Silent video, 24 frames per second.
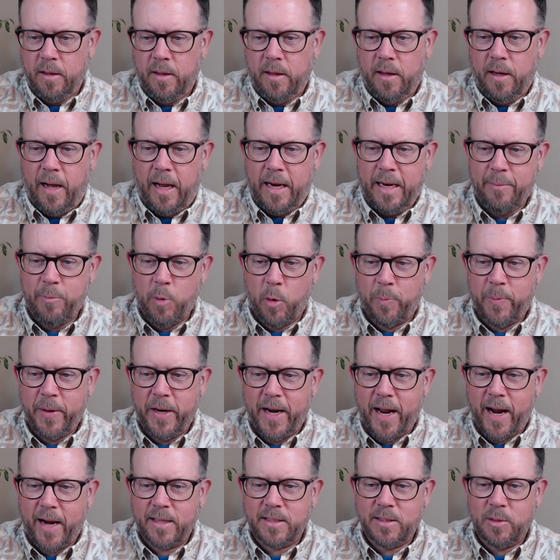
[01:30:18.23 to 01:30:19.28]
I need more pen
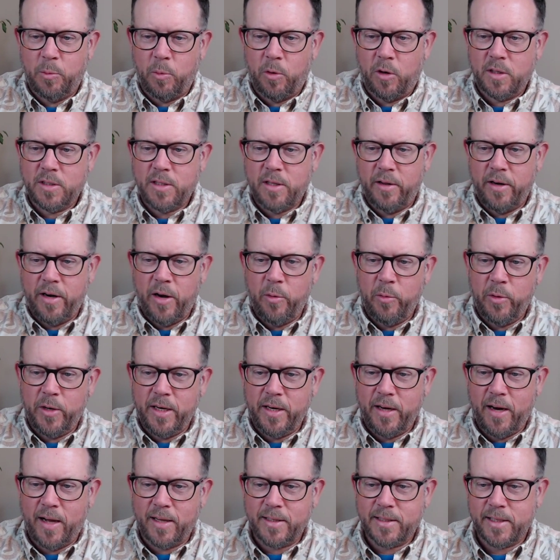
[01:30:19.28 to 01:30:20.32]
addicts at work so they know when to
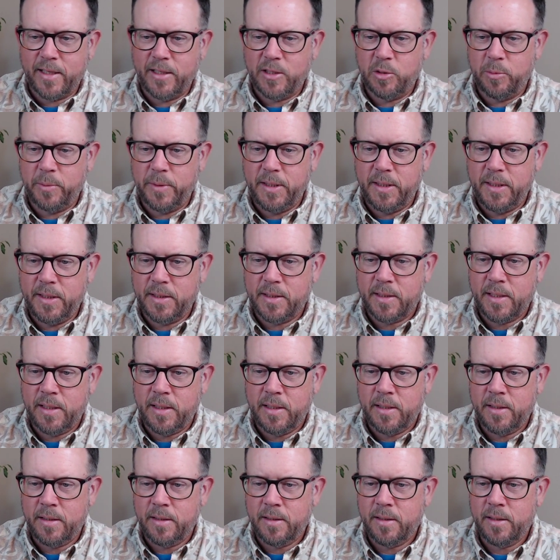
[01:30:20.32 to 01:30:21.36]
not schedule meetings.
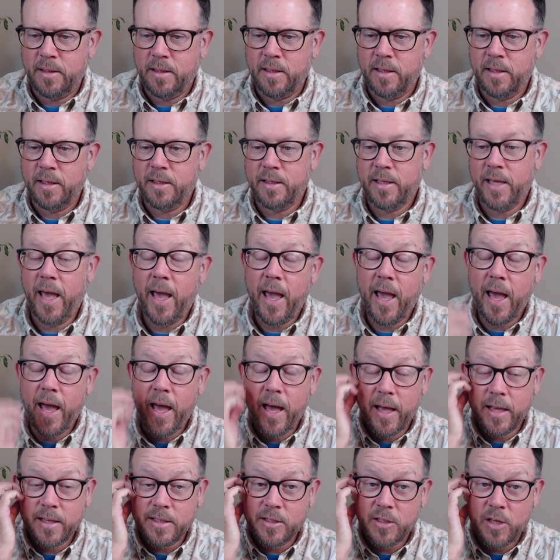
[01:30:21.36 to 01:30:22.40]

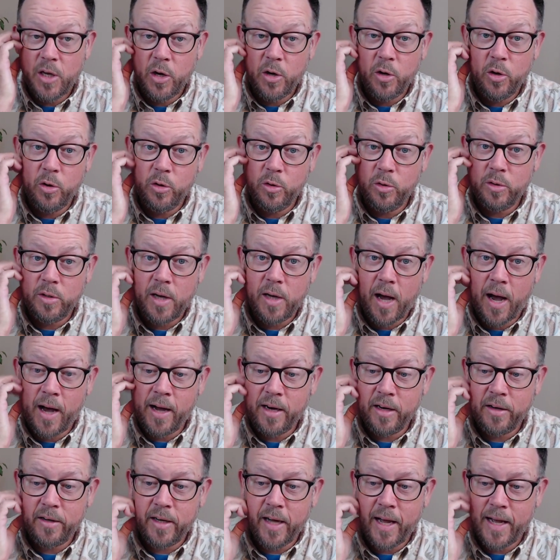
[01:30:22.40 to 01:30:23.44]
Yeah, so
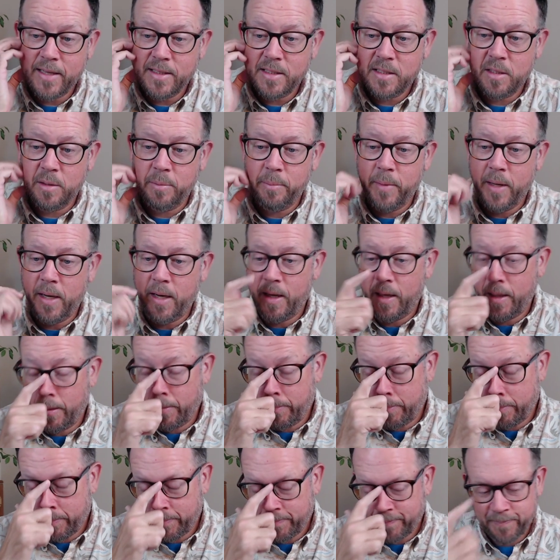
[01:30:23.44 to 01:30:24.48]
Anna had some uh,
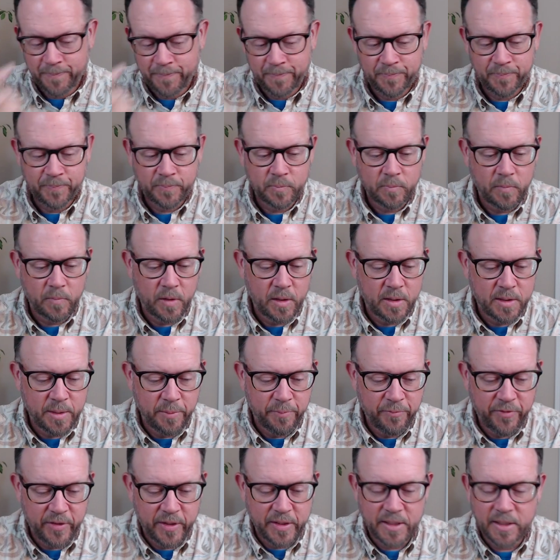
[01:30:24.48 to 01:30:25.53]

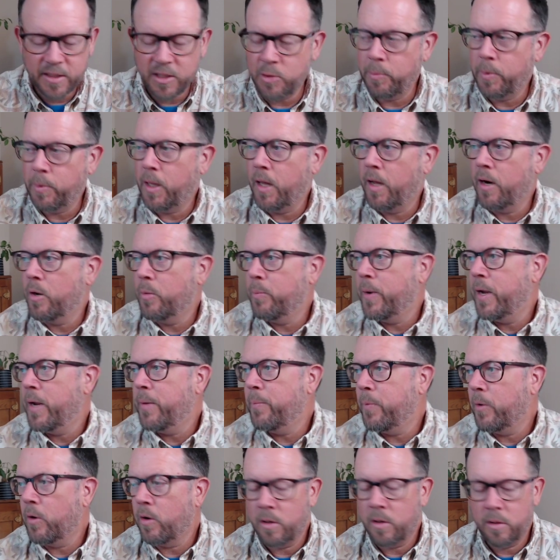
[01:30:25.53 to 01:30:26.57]
some vintage blotter
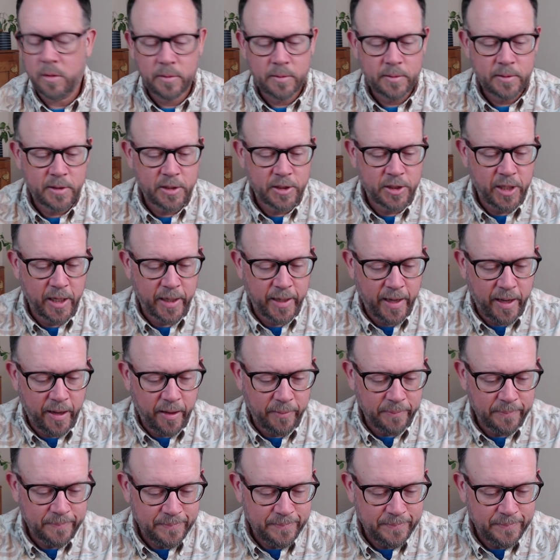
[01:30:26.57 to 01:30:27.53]
paper to check out.